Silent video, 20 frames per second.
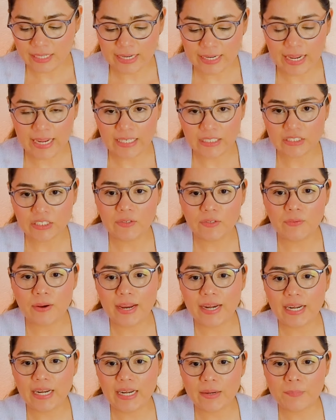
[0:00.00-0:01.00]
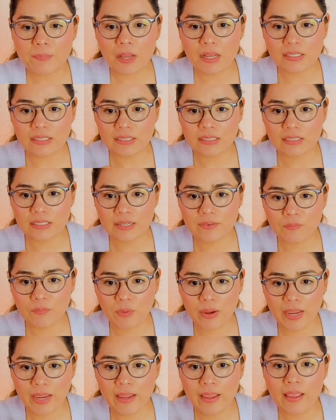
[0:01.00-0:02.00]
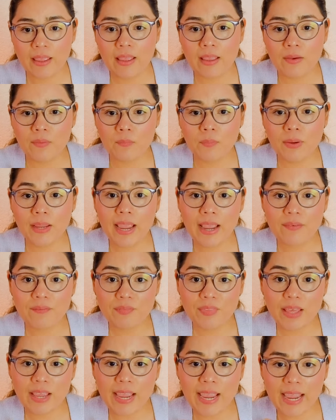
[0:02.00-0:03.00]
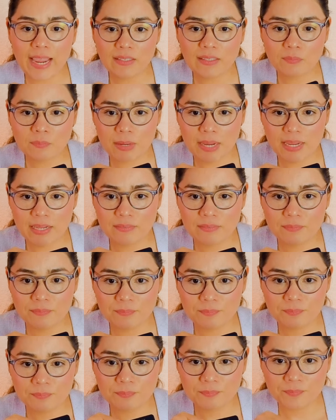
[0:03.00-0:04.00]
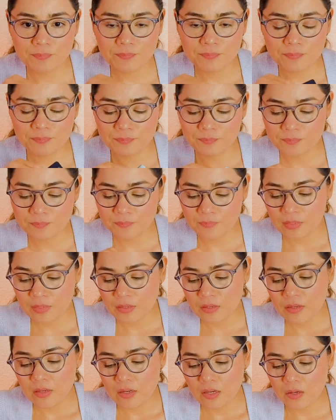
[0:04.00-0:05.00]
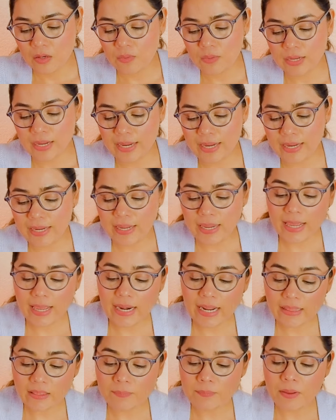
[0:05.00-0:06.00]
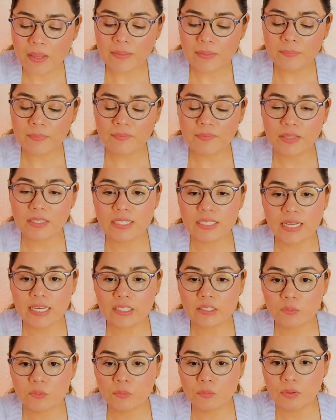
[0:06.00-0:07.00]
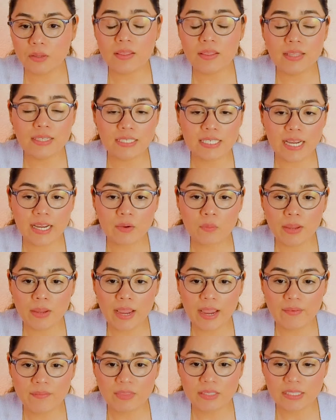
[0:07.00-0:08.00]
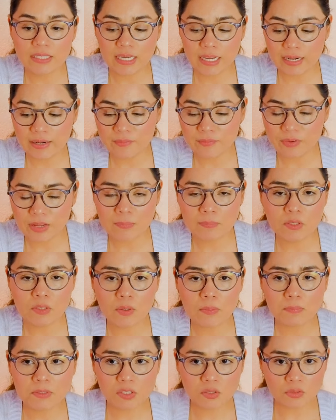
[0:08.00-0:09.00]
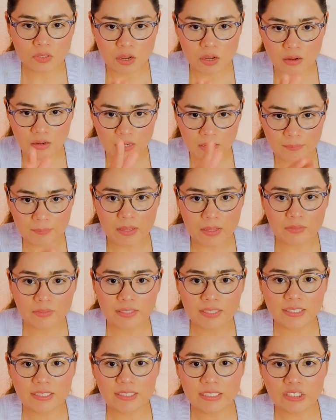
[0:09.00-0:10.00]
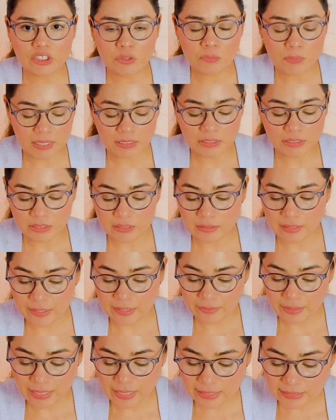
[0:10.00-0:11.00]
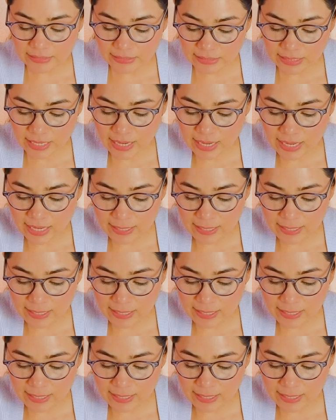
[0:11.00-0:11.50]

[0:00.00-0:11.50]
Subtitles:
the connection, right? In a positive way. We have the Hangman. Okay, and at the bottom of the deck, we have the Ten of Cups. So I'm still talking about this situation there, guys.